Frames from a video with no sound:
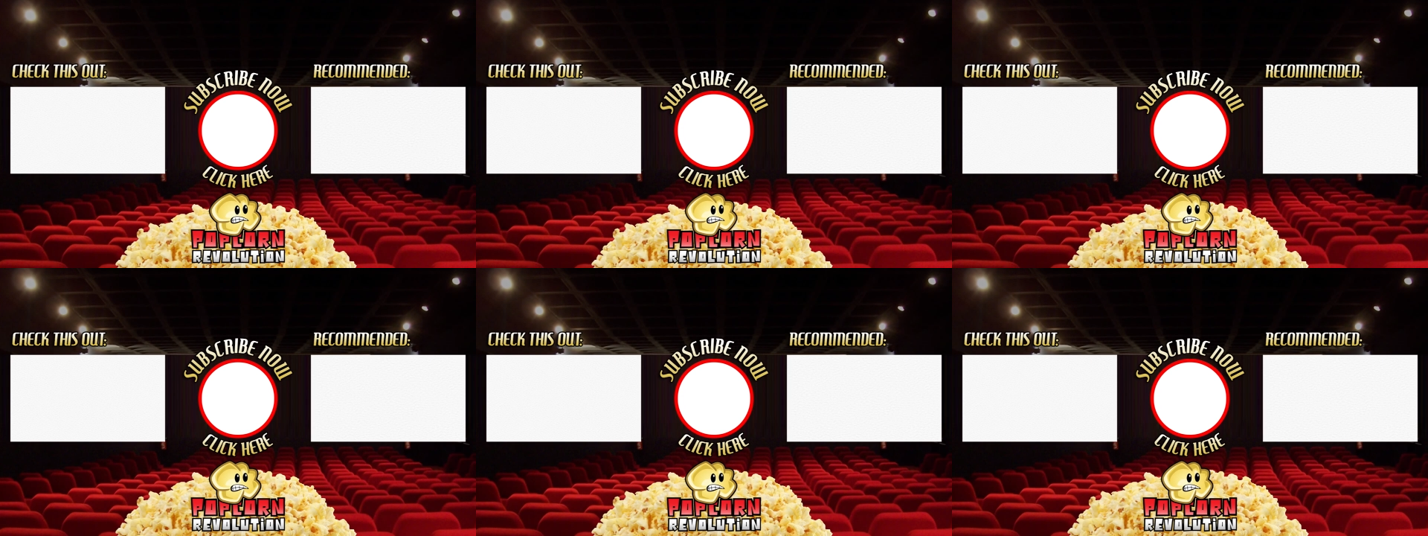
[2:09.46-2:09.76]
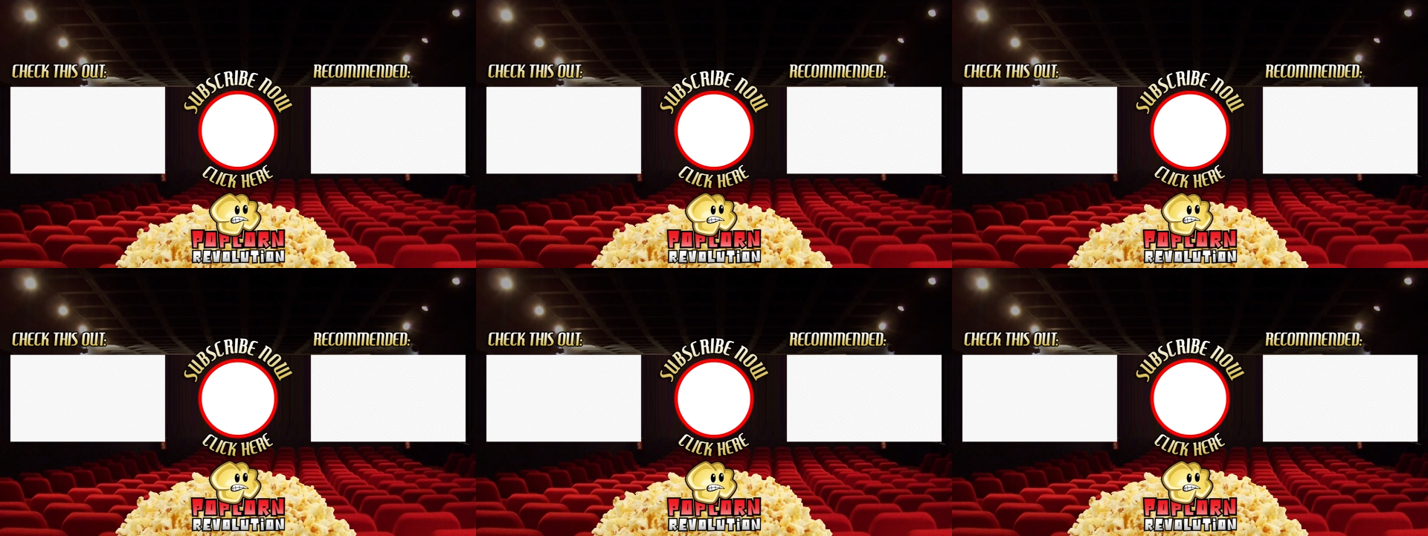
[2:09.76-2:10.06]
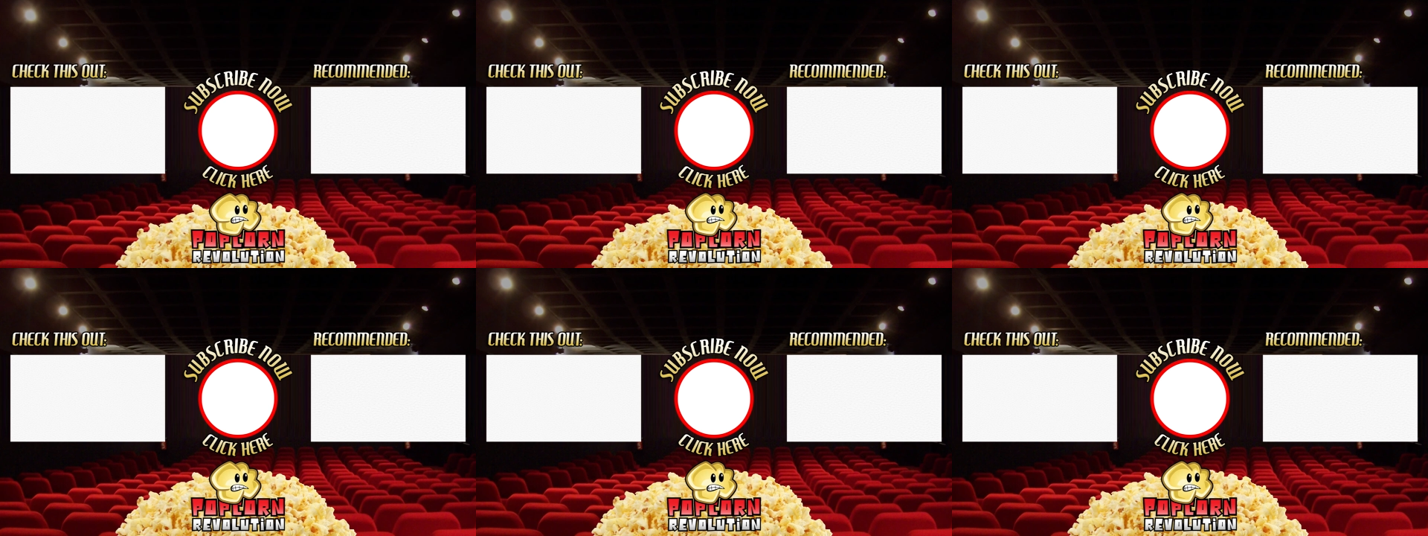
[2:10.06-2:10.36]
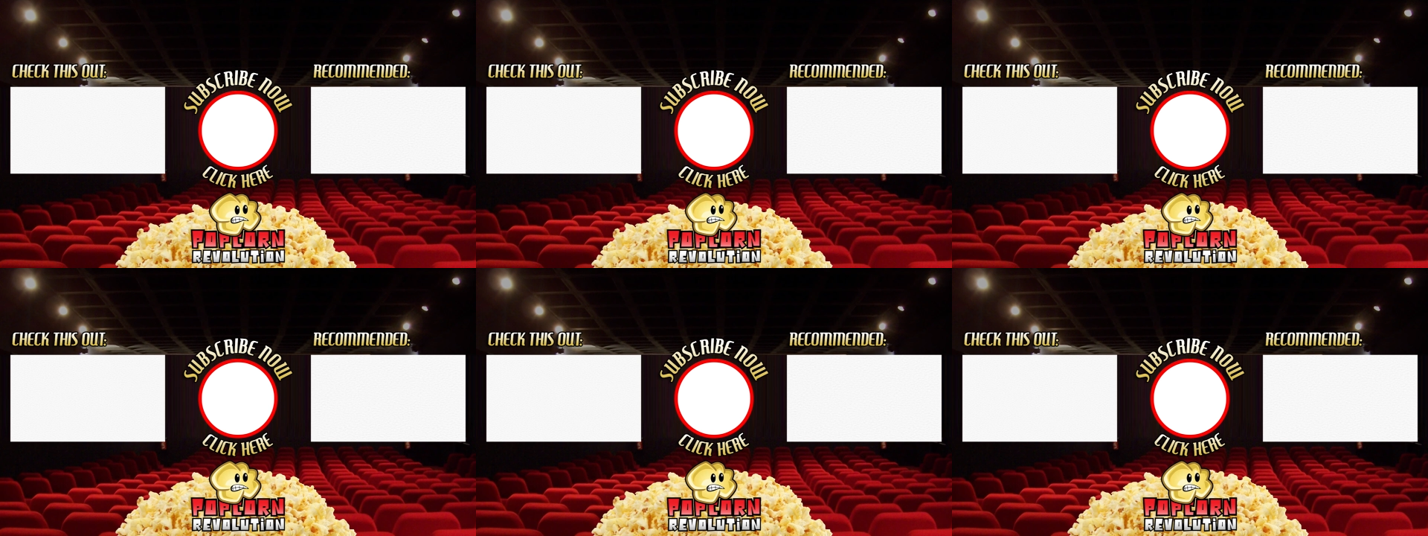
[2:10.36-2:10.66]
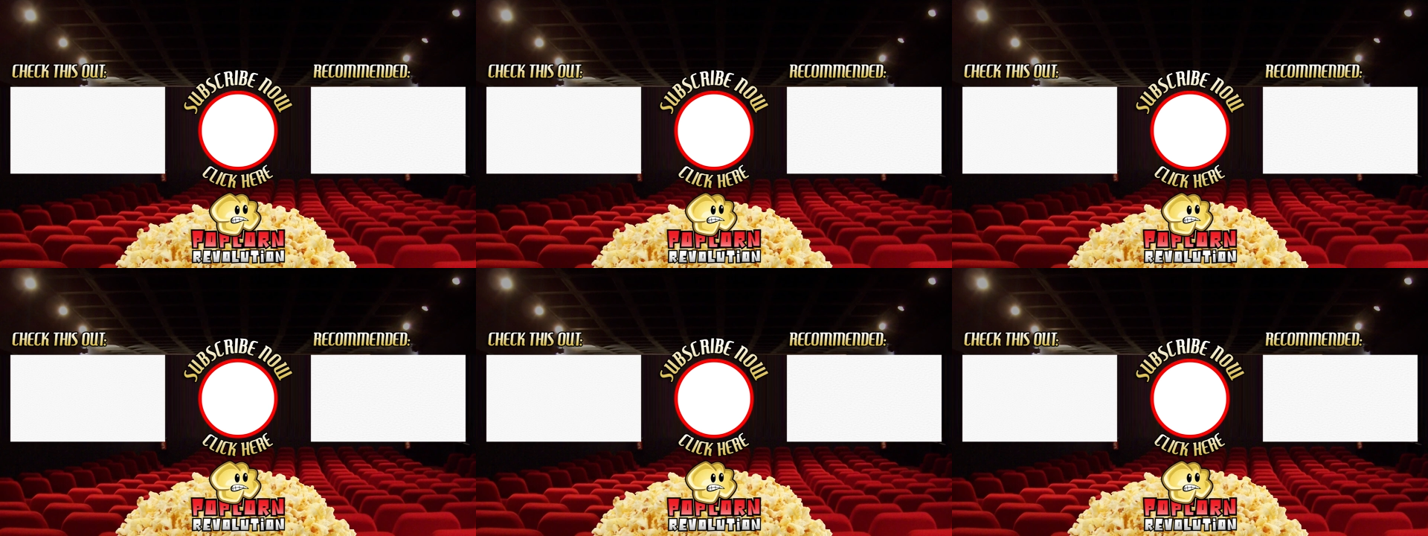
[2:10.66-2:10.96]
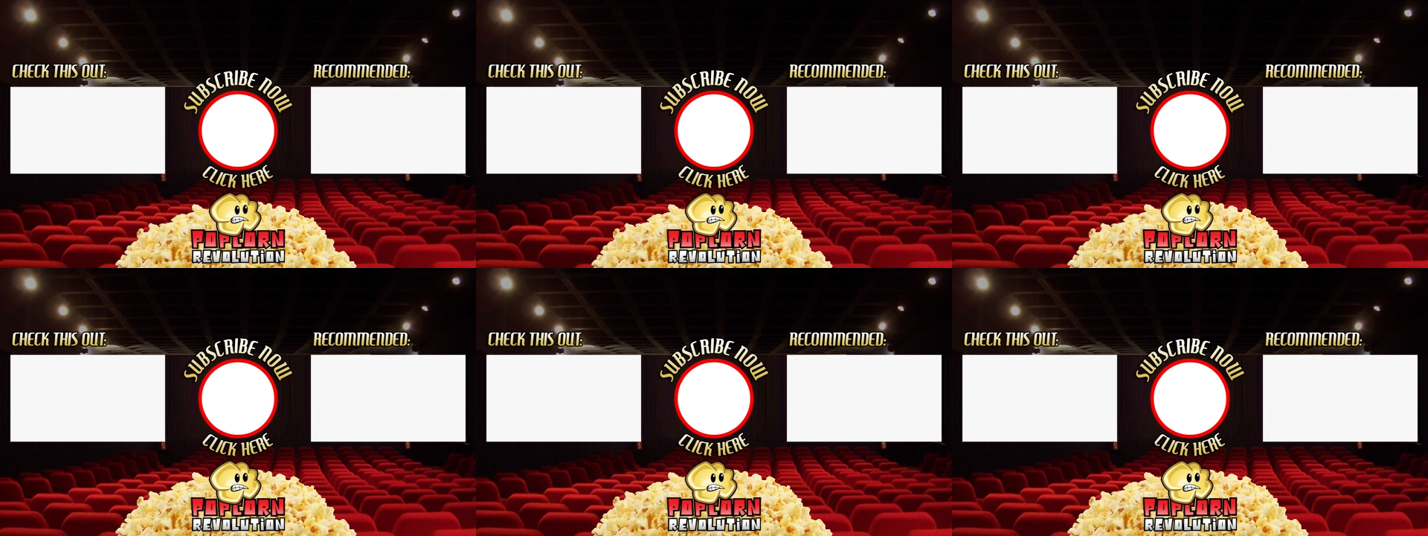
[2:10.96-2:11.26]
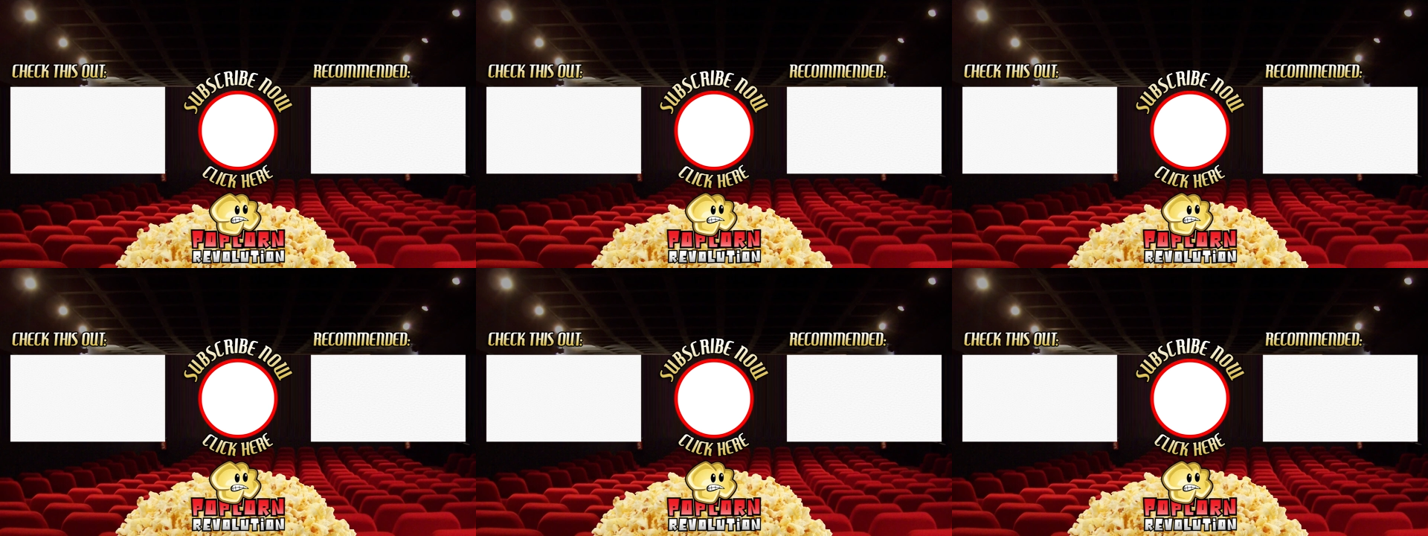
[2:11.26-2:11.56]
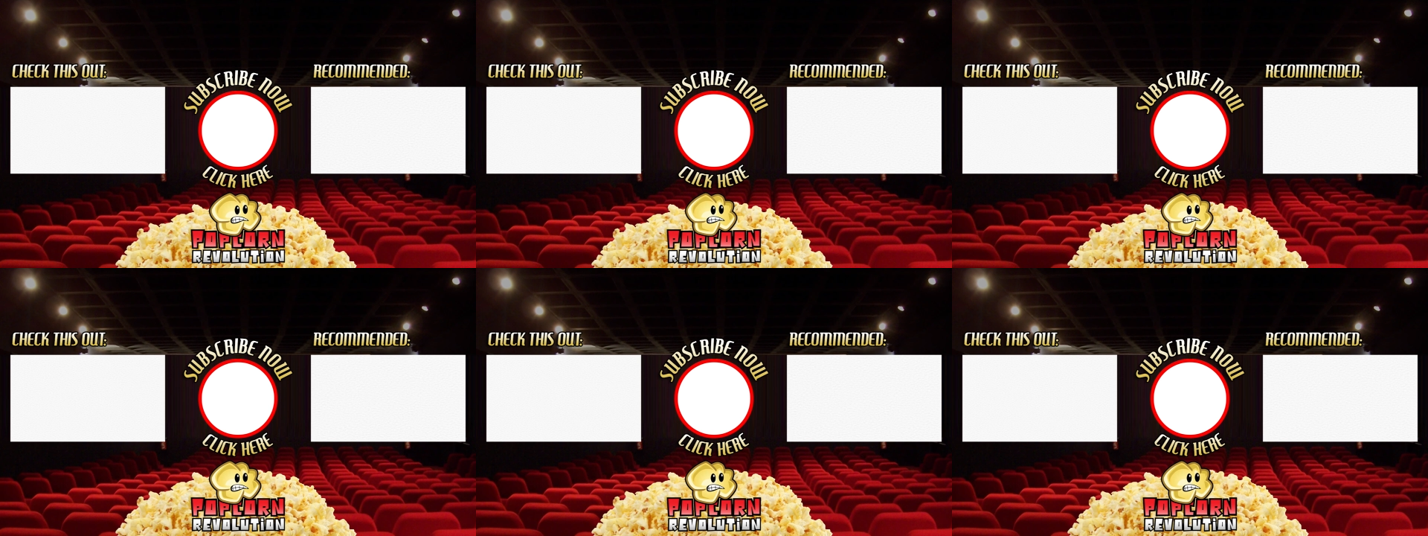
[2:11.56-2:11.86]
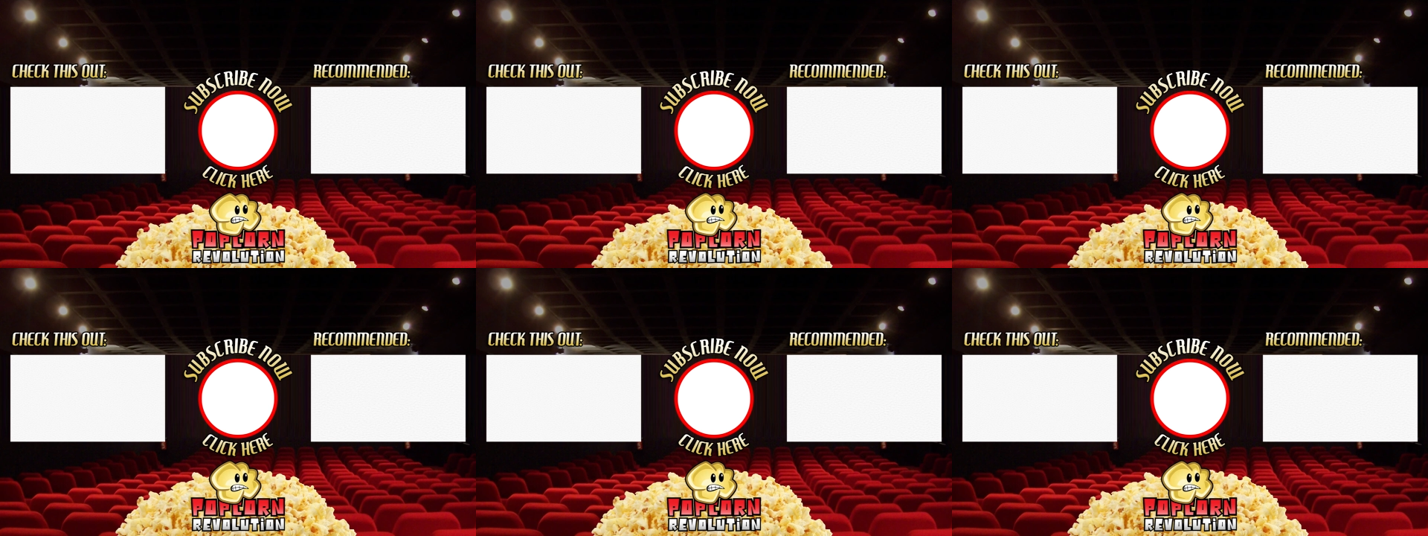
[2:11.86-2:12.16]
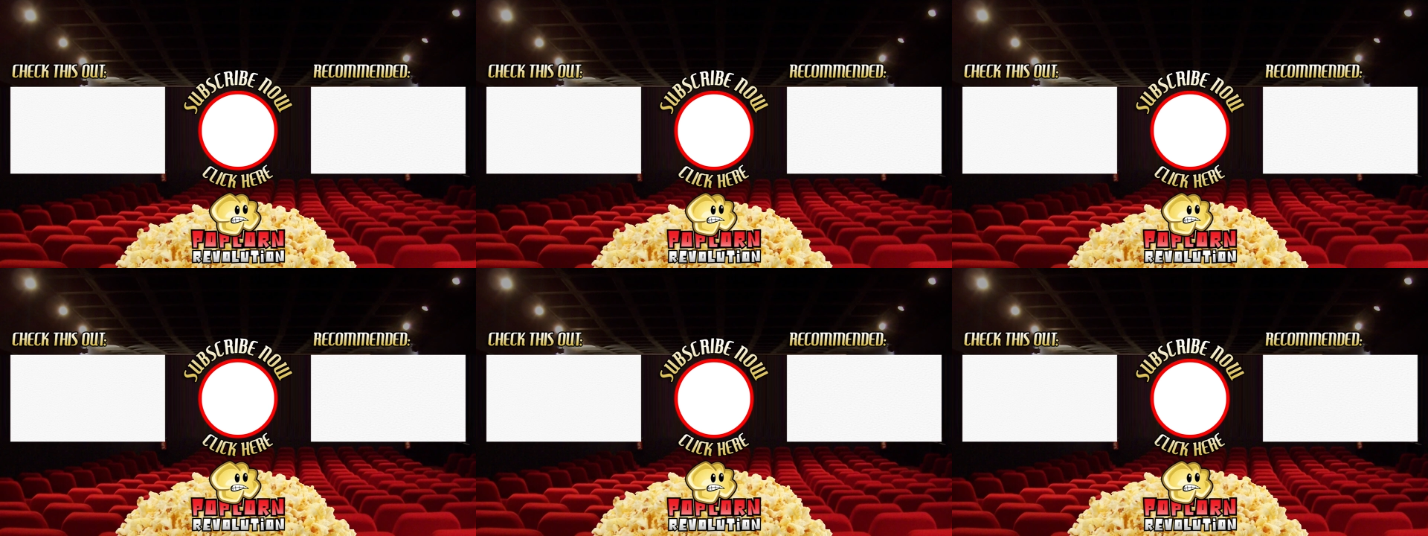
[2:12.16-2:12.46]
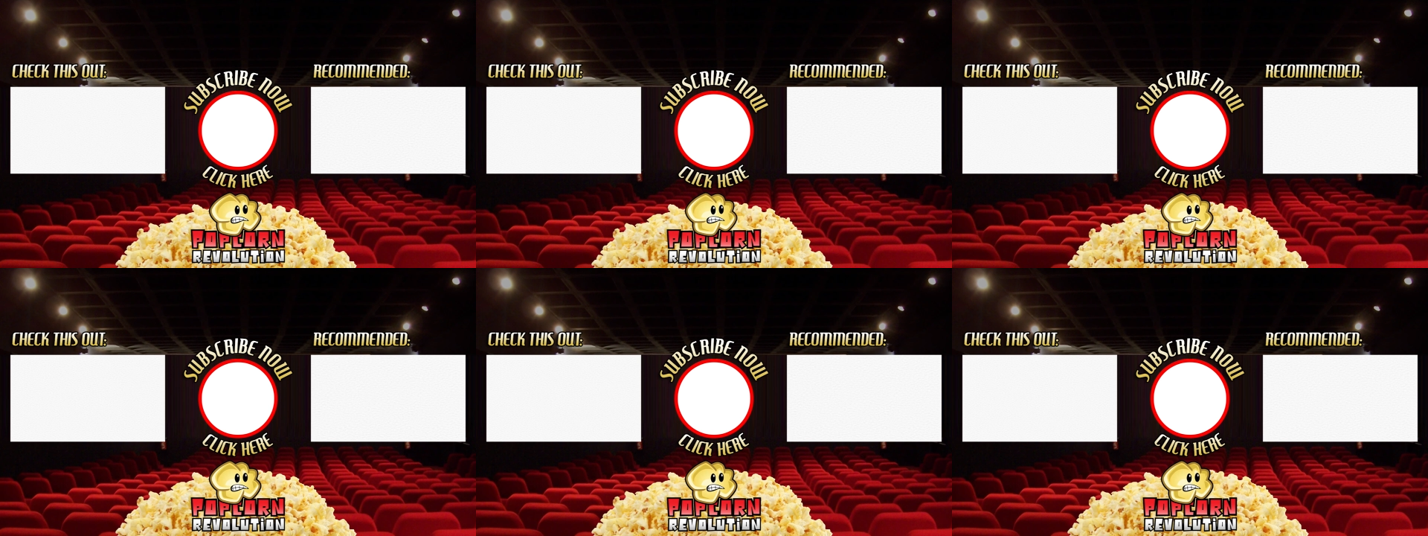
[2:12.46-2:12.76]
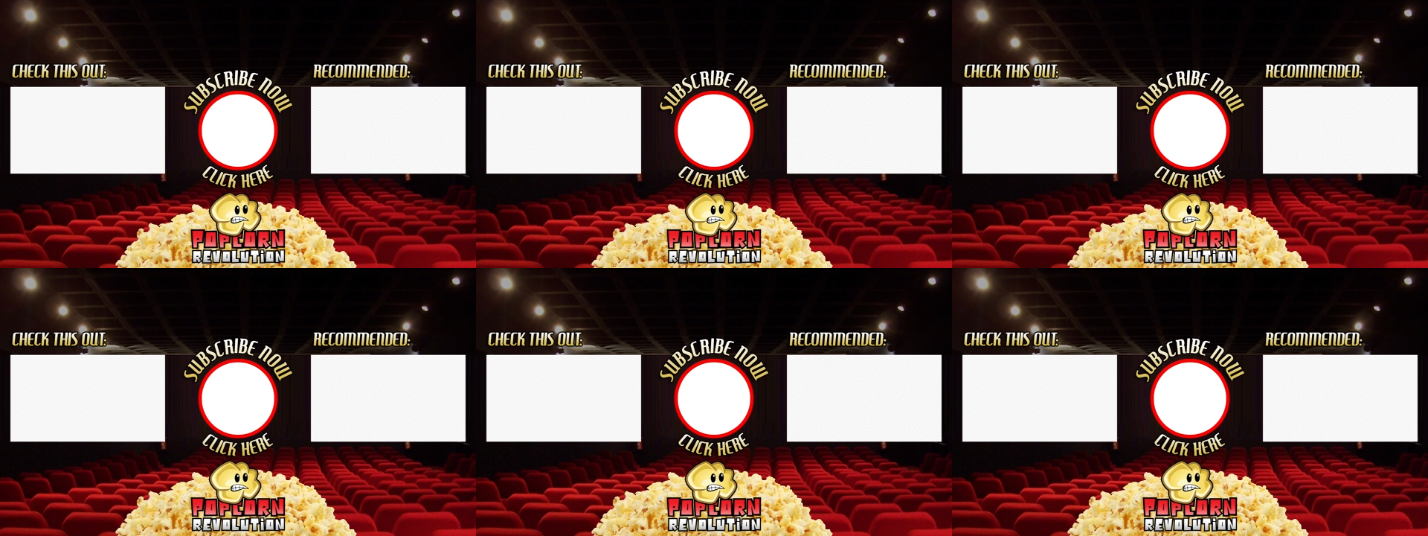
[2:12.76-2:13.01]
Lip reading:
No face is visible, so there are no lips to read.